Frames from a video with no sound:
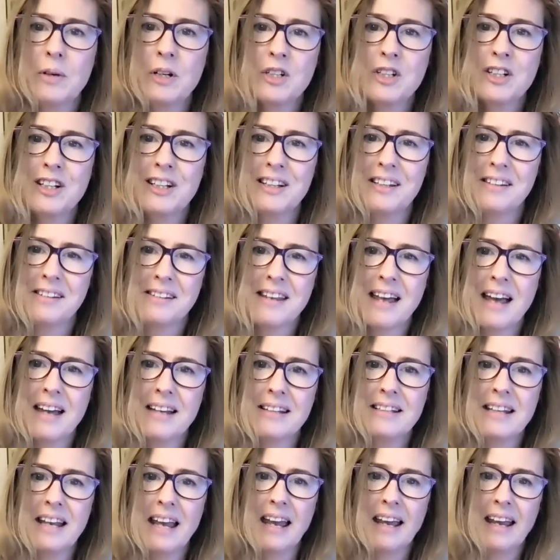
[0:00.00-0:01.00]
is that
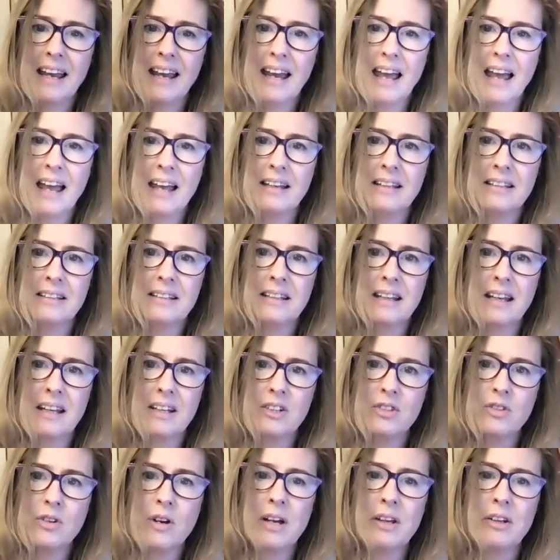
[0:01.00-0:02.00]
day, and
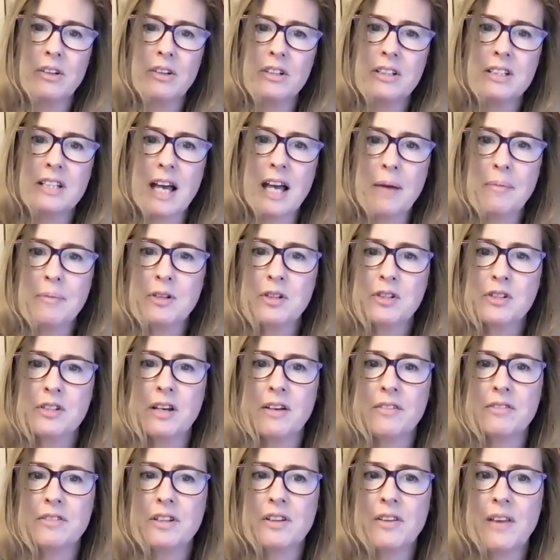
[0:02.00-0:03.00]
try to adapt
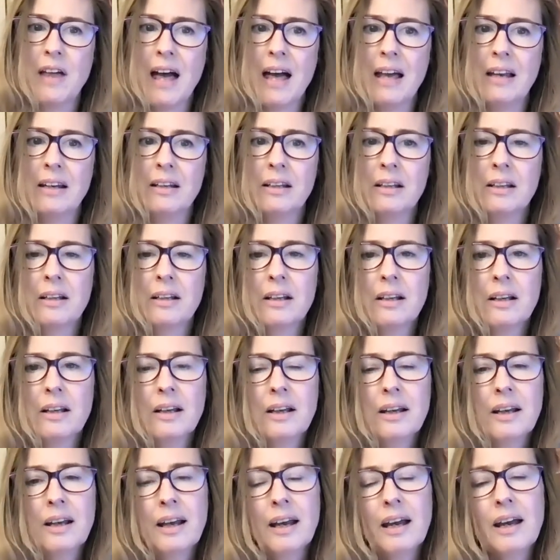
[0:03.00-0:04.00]
yourself to that.
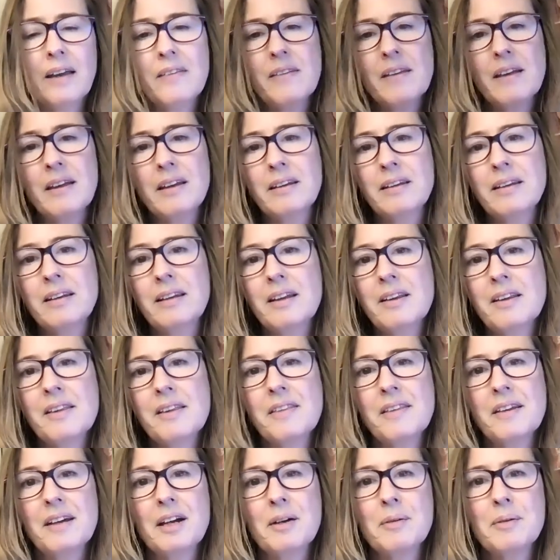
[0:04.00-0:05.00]
And then the other
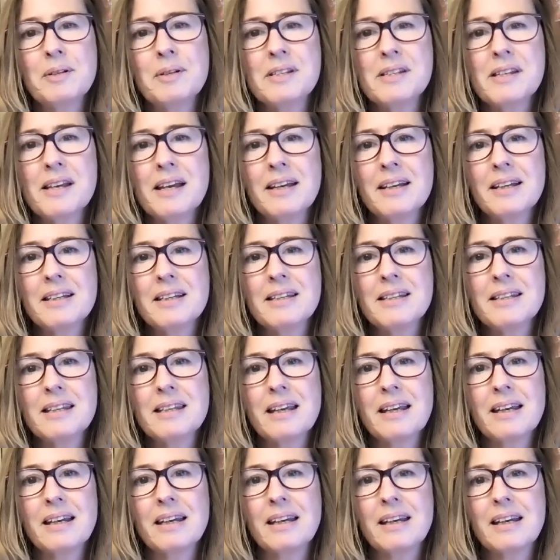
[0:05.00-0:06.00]
thing I would say is
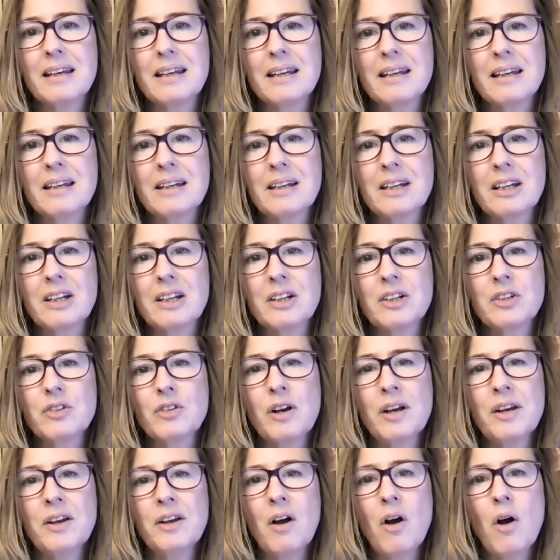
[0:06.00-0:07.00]
that
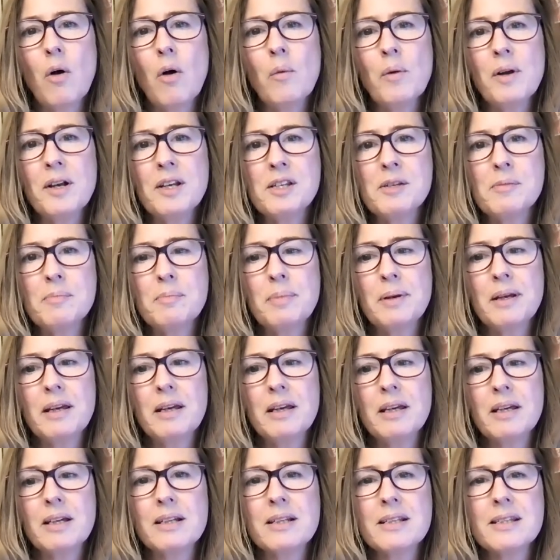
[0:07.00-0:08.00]
try to always
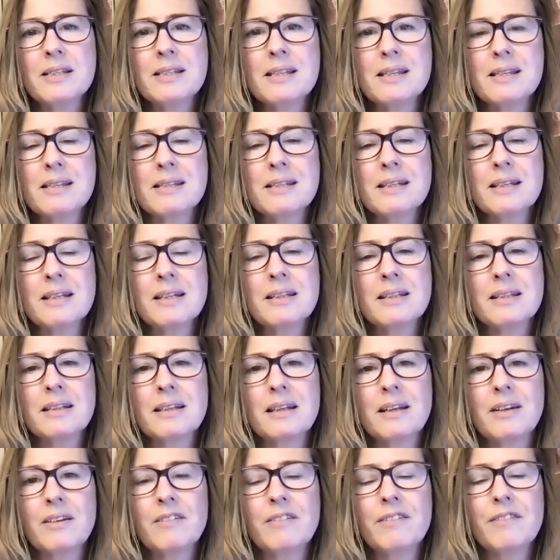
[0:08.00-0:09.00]
be consistent
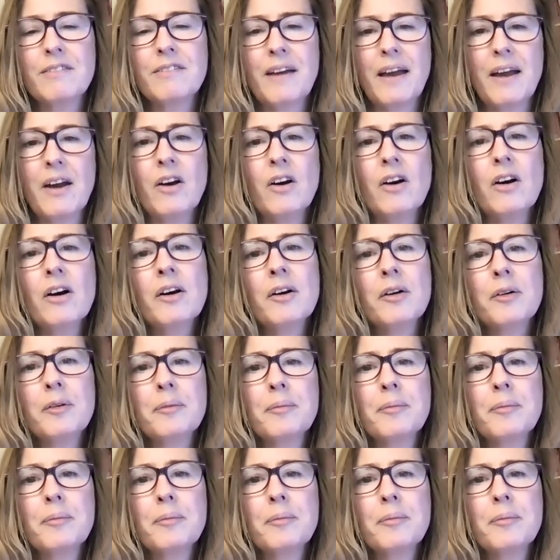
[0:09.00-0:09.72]
and fair,